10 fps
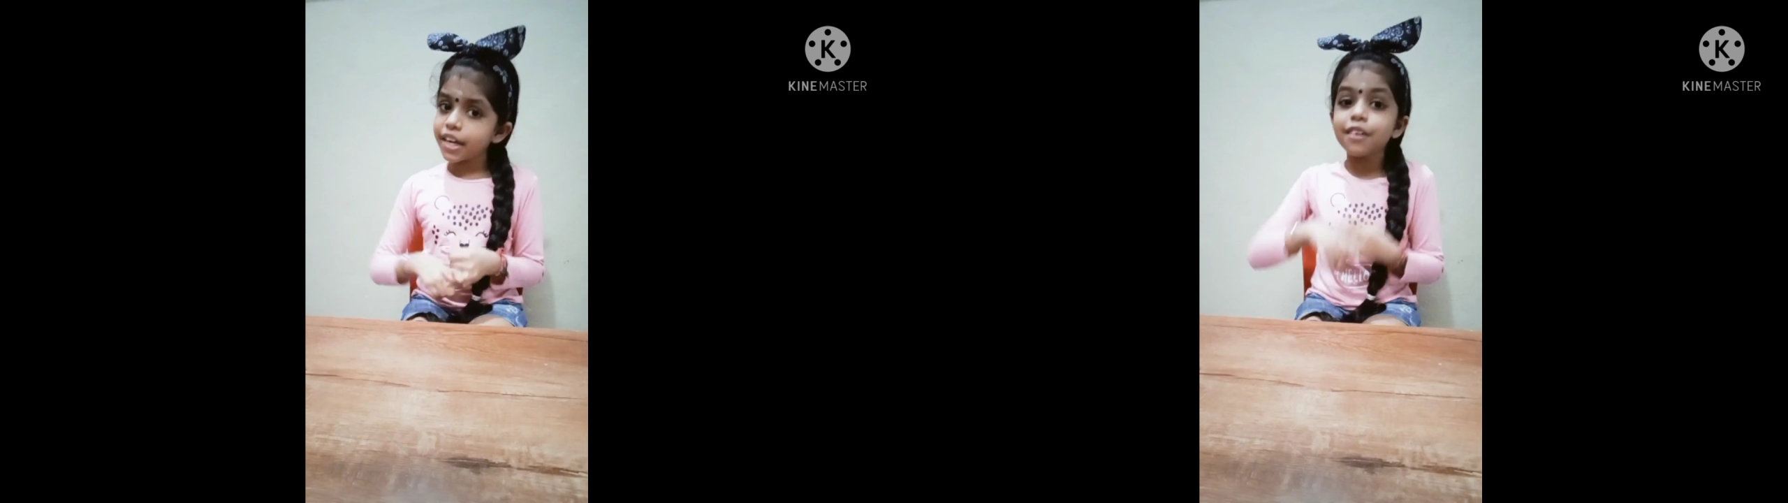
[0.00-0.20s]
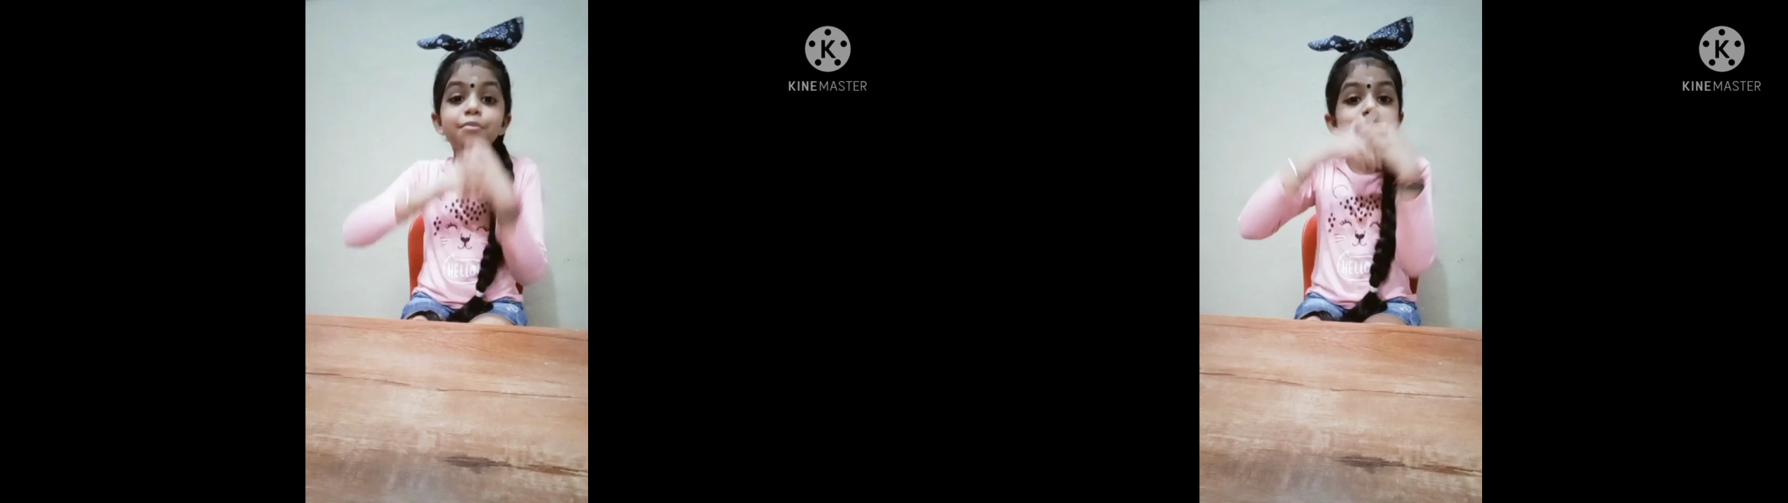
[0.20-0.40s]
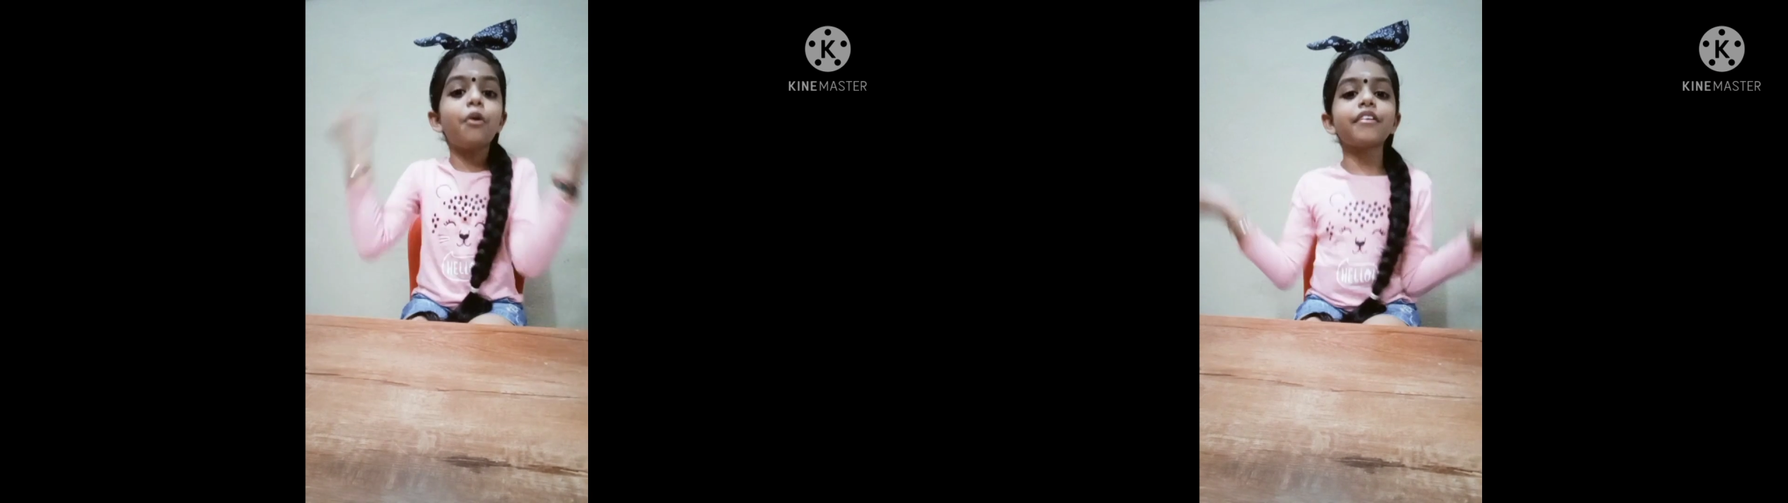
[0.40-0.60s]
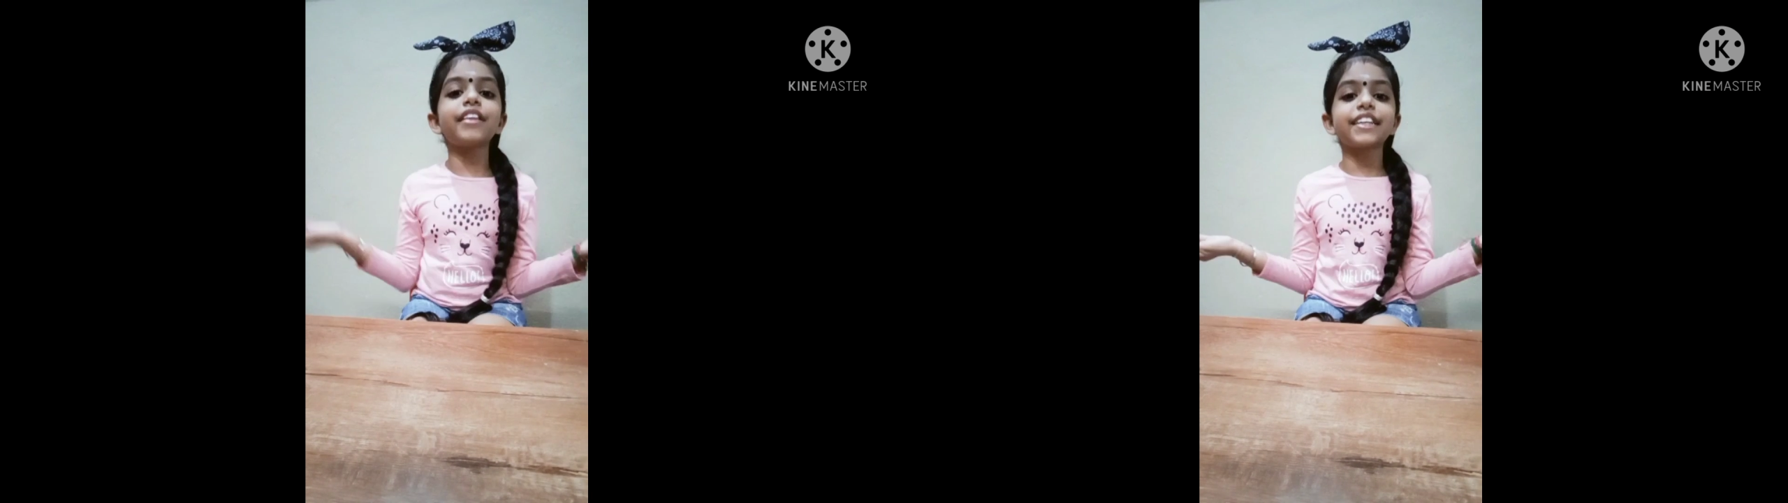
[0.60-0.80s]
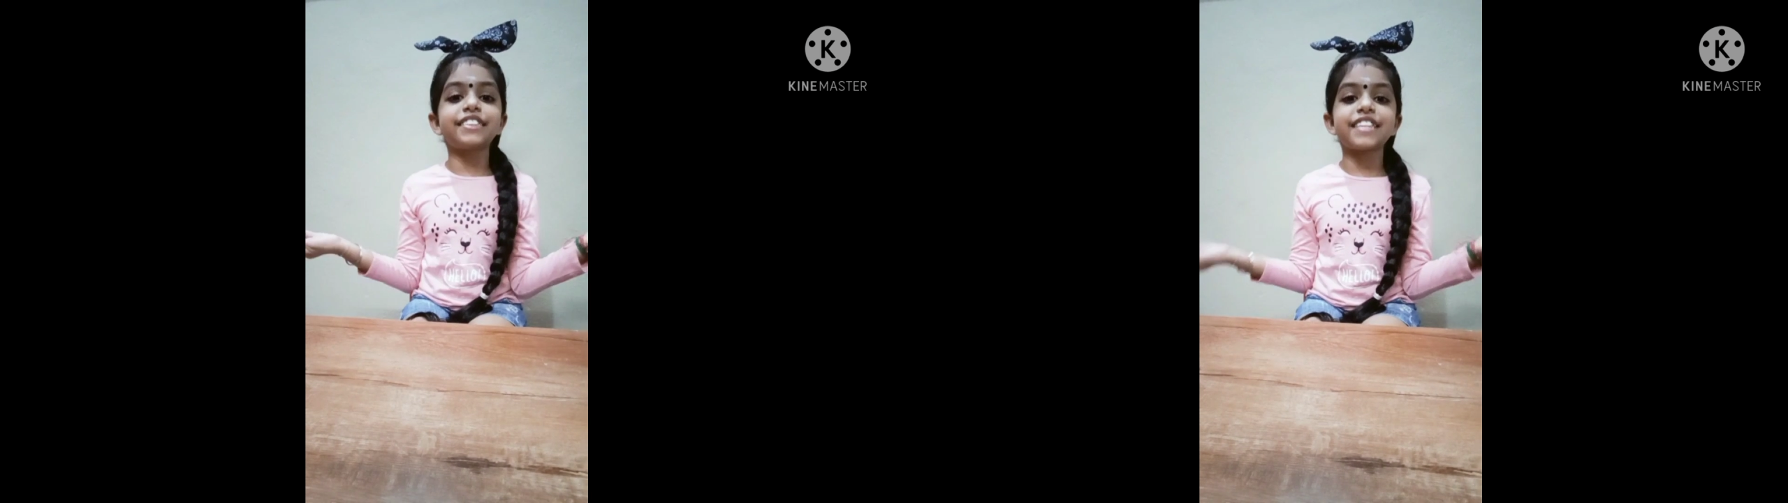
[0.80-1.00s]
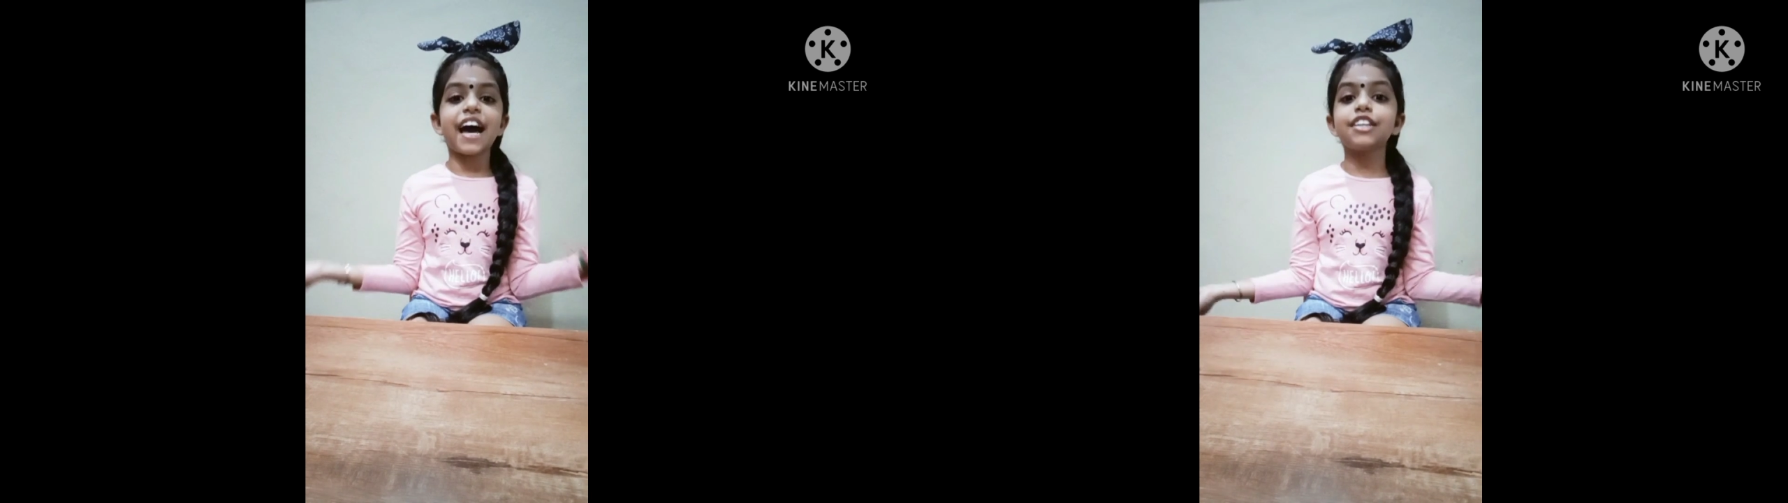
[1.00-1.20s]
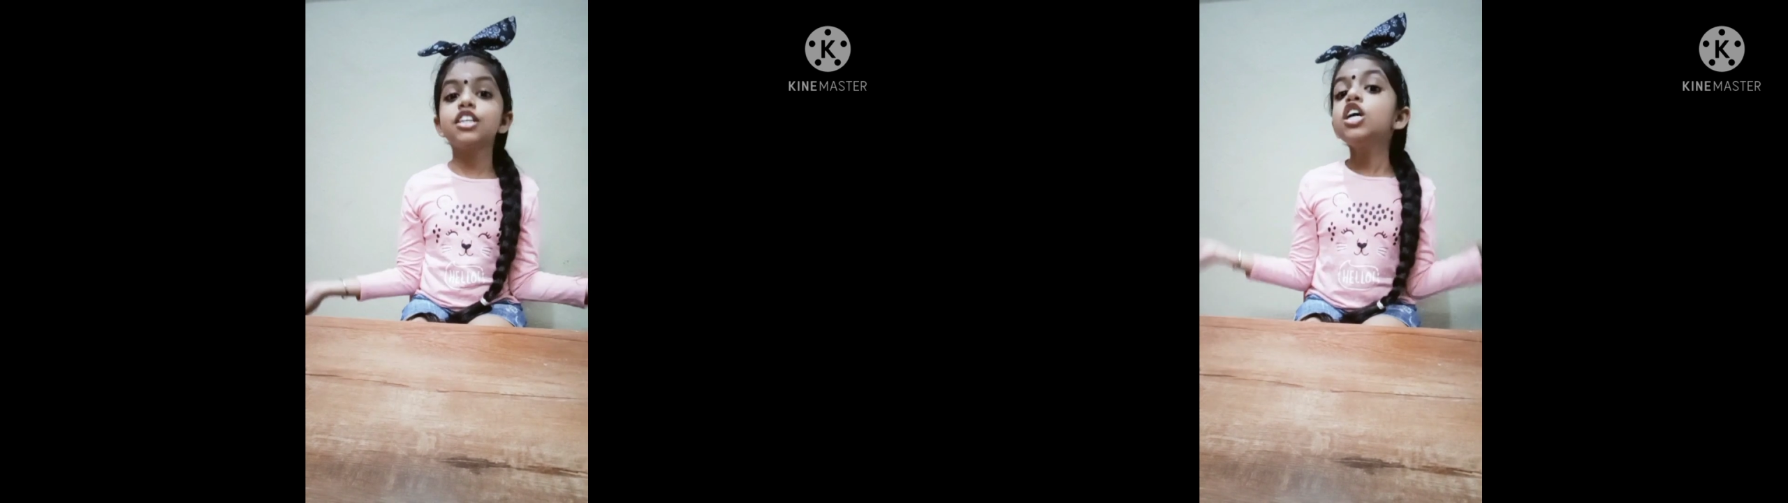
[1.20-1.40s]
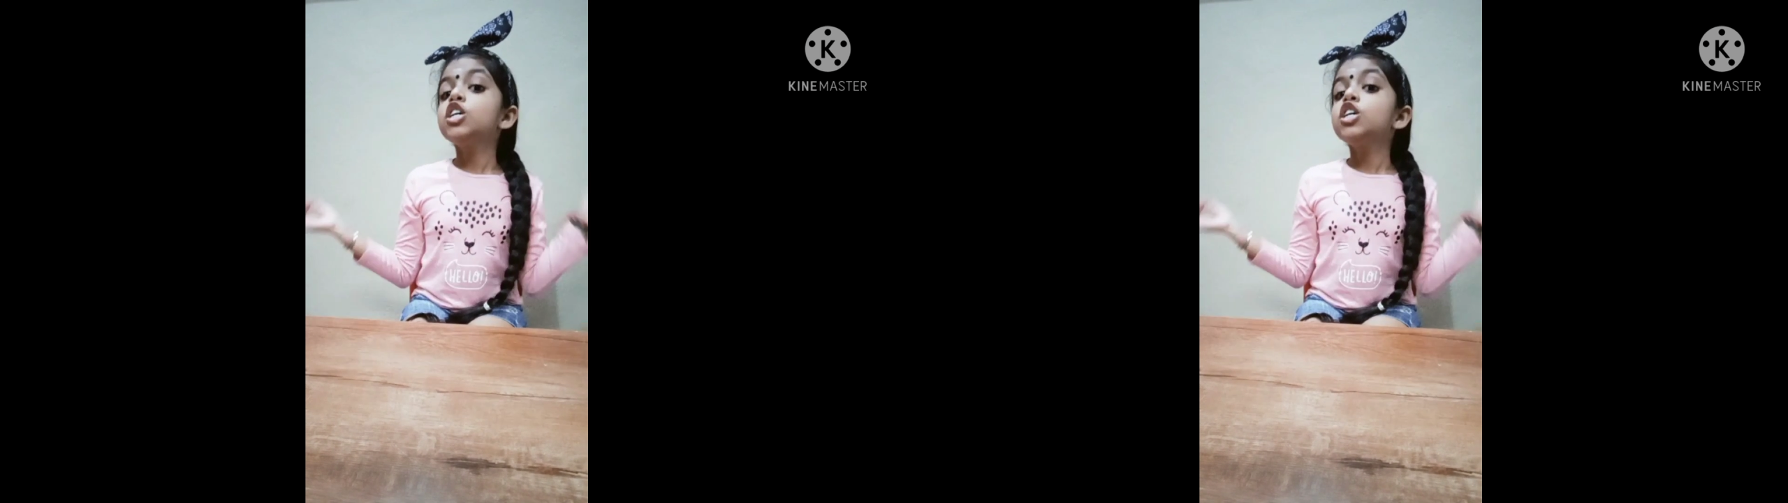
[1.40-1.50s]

and more like that.